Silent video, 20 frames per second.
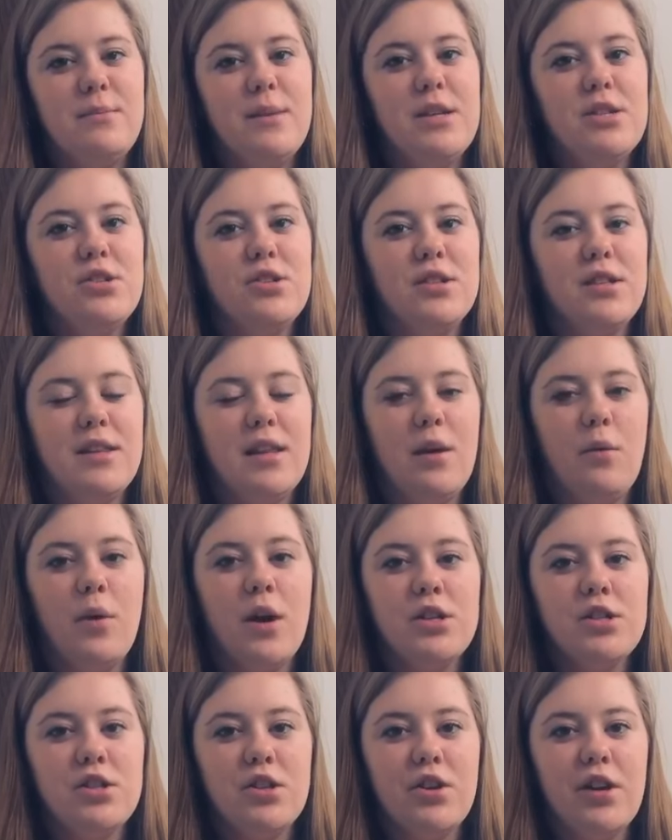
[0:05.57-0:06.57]
to make sure that they
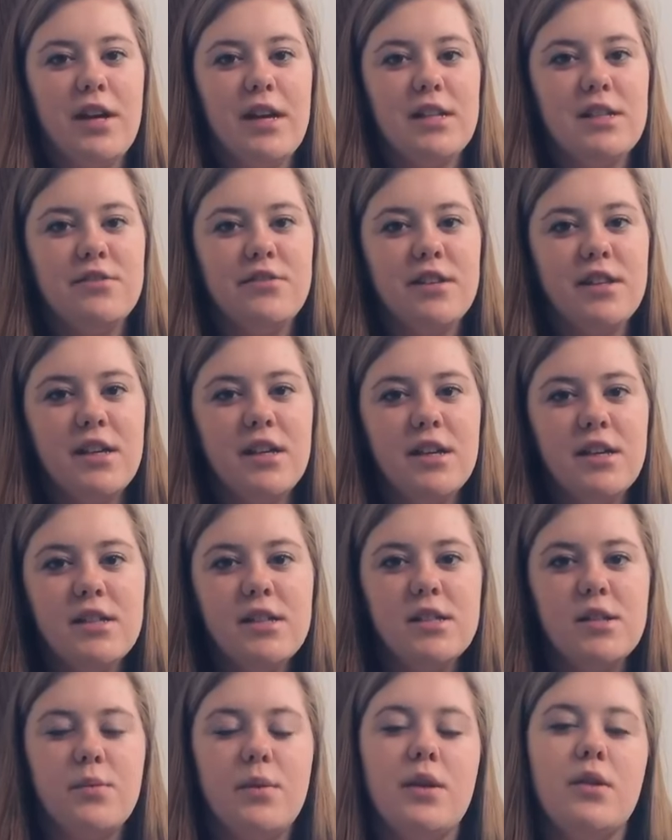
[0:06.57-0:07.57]
wash their hands really good
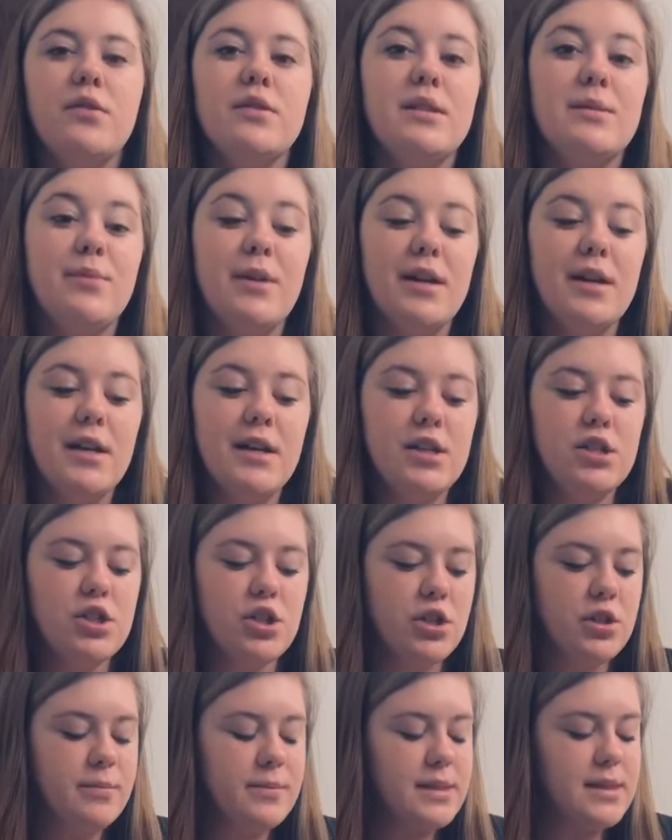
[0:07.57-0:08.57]
so we don't spread any
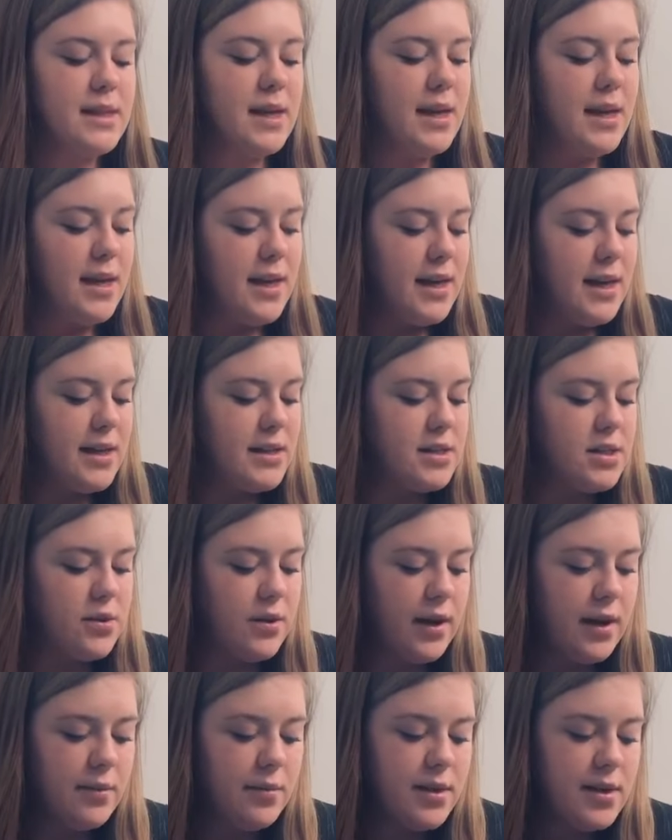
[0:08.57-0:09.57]
germs. And so
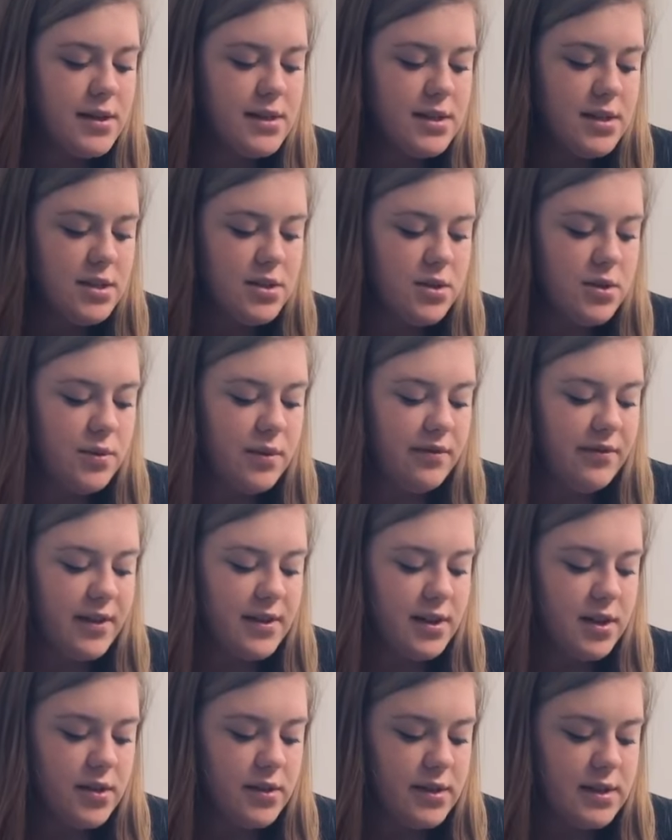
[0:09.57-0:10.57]
I wanted to do a fun
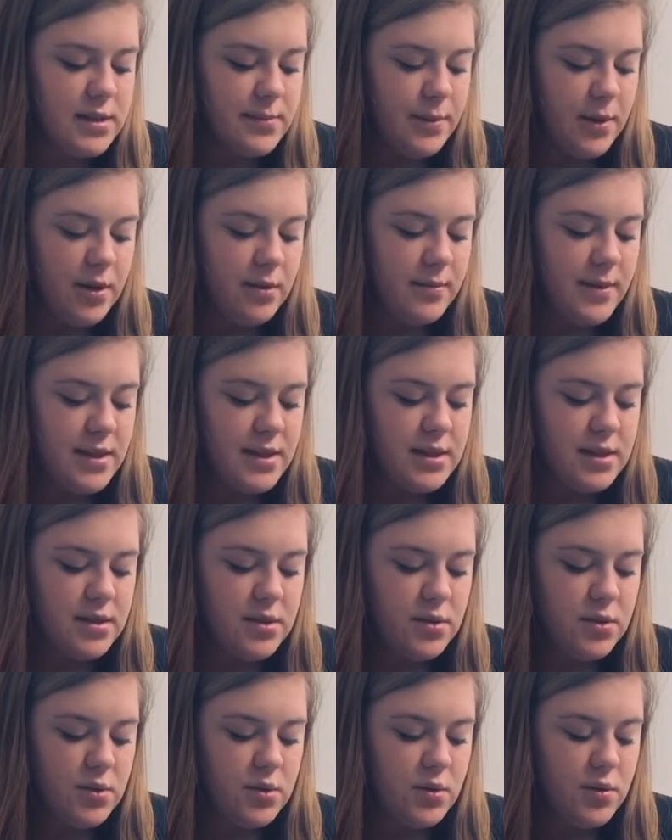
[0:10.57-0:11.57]
little experiment
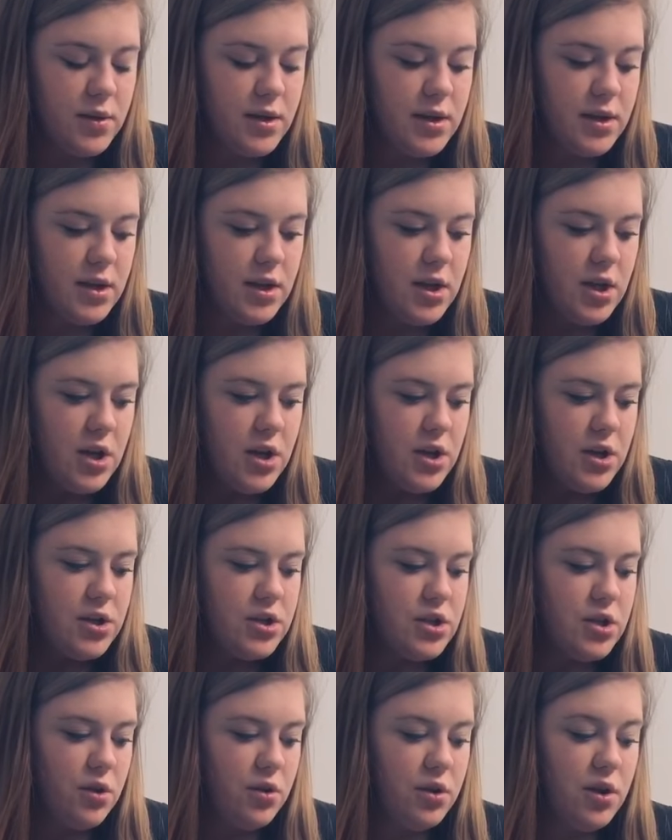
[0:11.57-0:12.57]
to
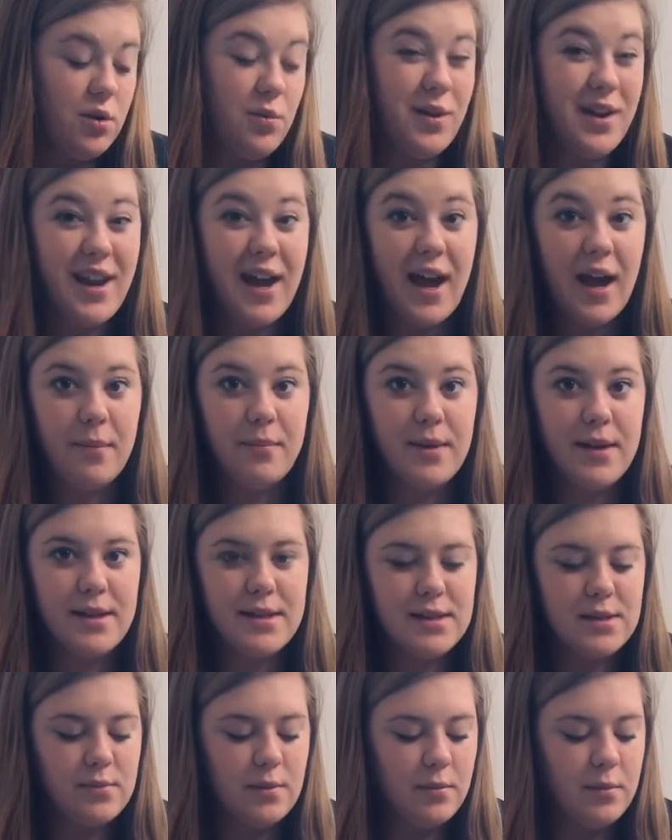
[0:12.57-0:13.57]
show you what
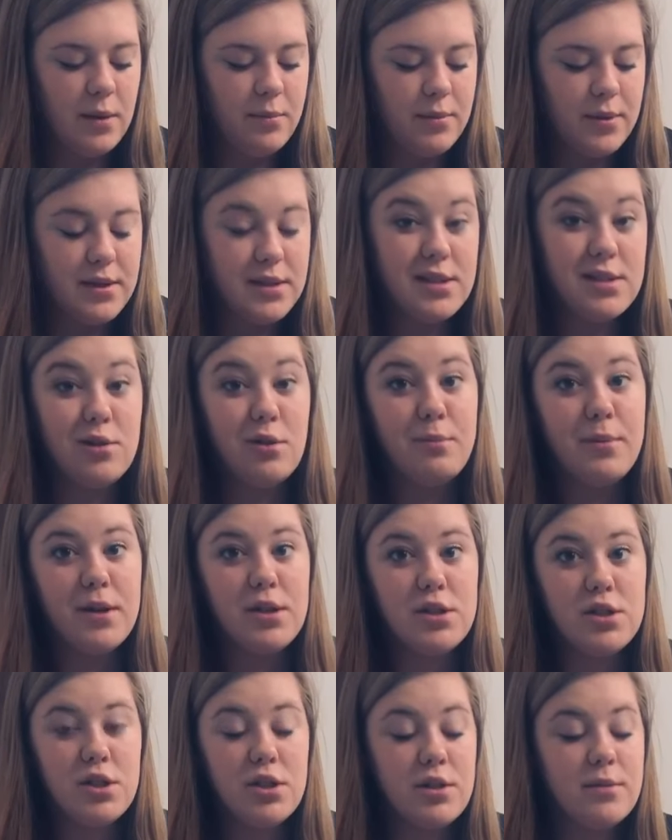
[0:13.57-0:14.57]
happens when we put soap
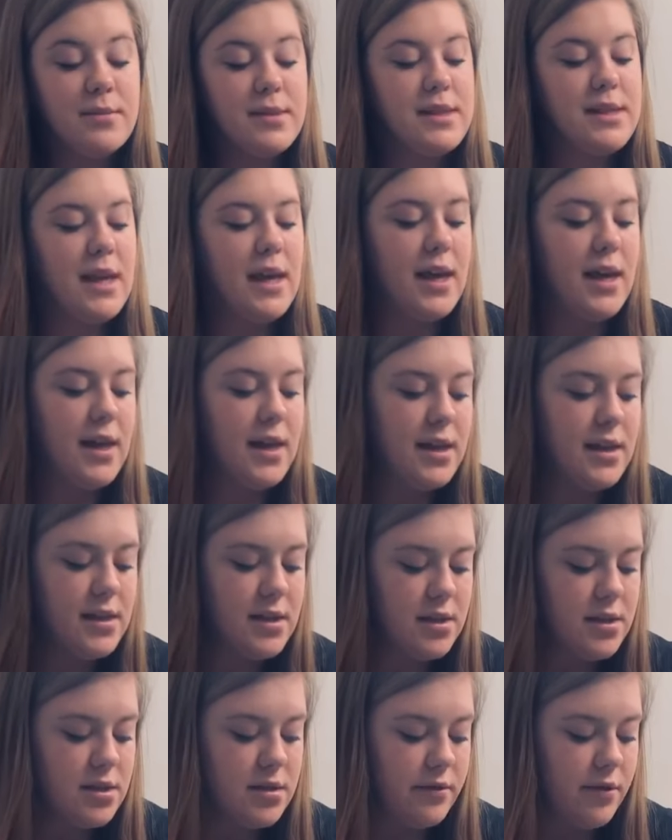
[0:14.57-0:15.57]
on germs
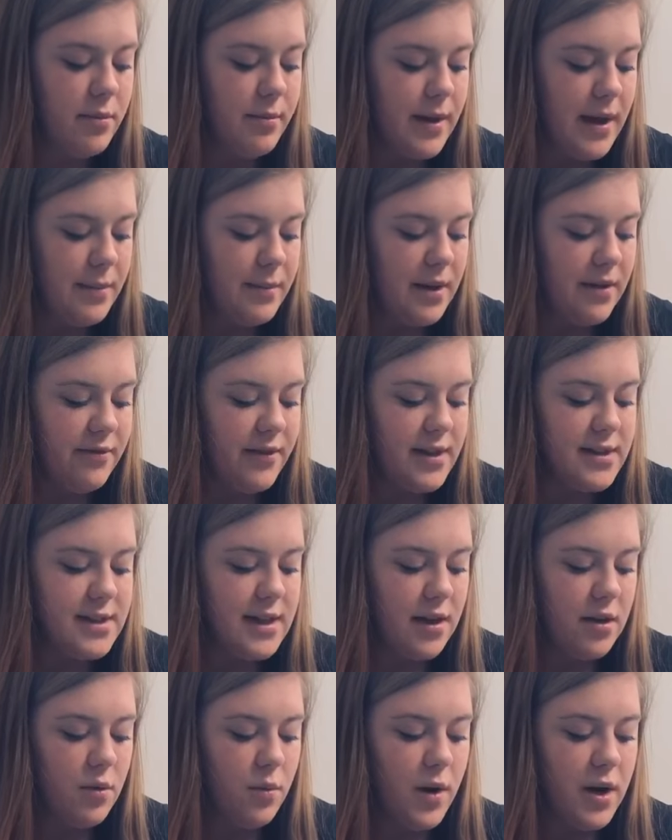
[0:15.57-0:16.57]
and to remind my friends
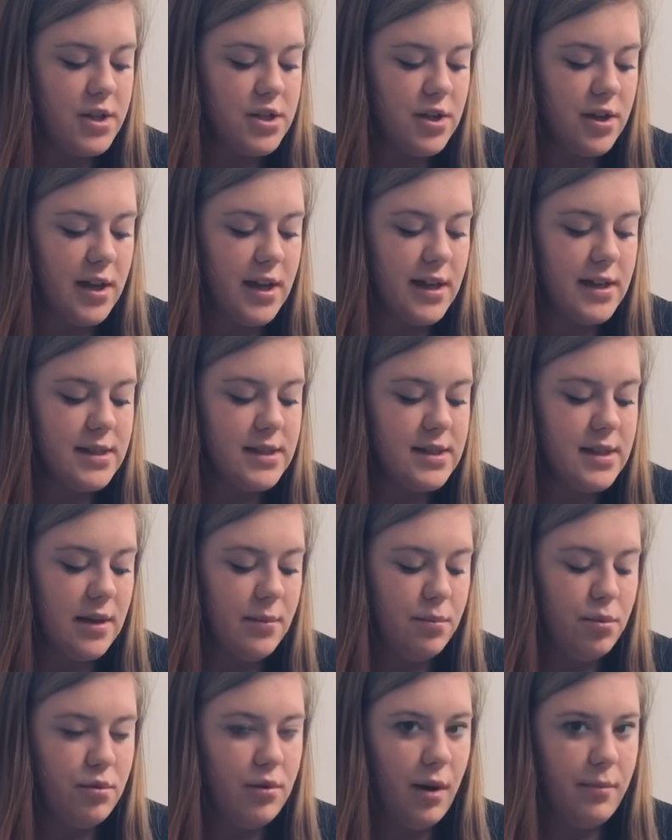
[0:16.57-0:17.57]
how to wash our hands
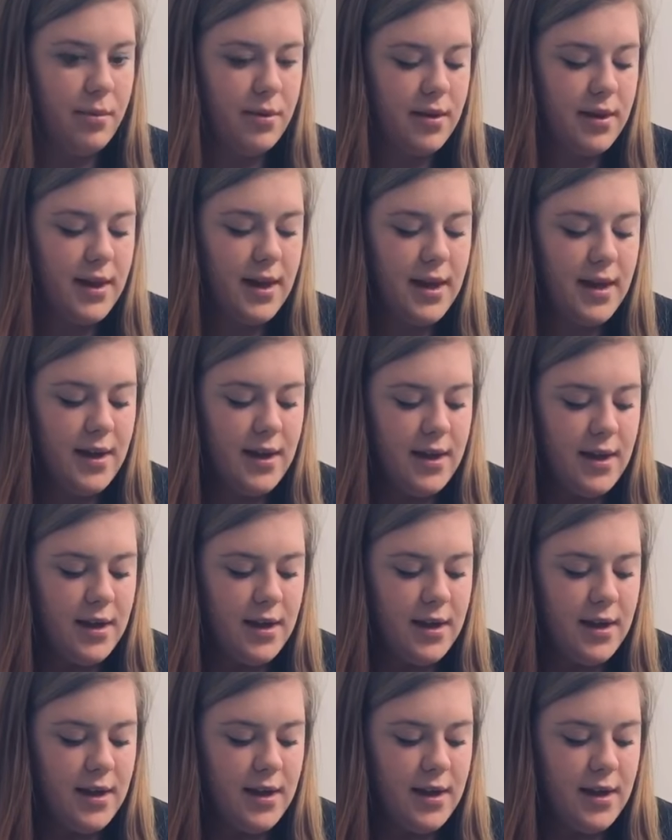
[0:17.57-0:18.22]
properly.